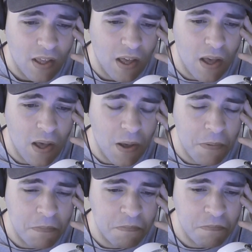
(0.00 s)

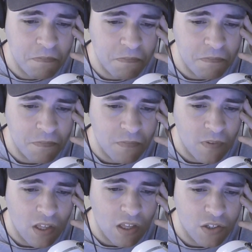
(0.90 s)
Um,
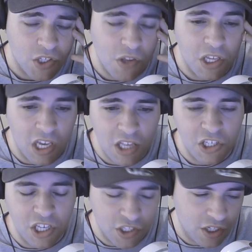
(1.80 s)
so the kids
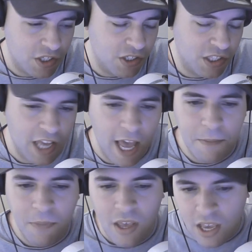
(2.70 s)
get sucked into the game.